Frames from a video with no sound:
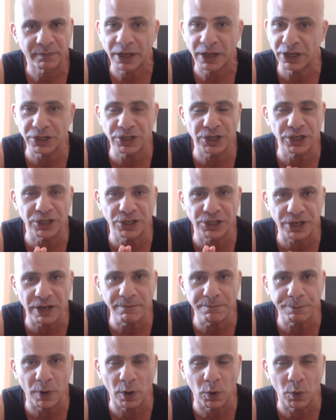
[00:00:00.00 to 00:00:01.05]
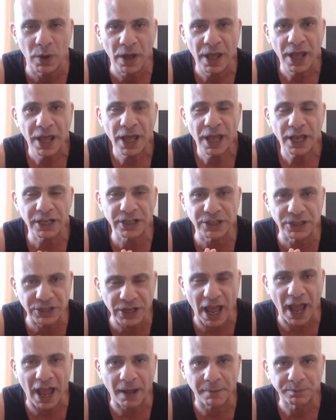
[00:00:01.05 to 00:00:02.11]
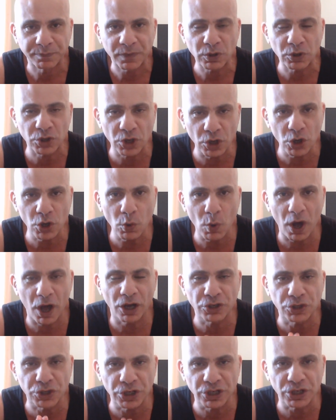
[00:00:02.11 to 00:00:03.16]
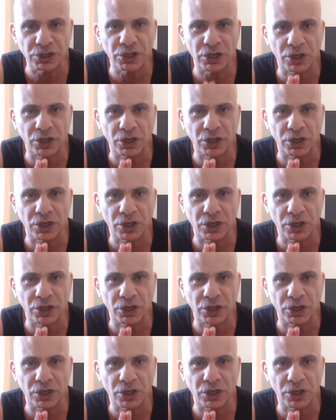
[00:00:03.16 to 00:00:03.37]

It's as simple as that. You are just a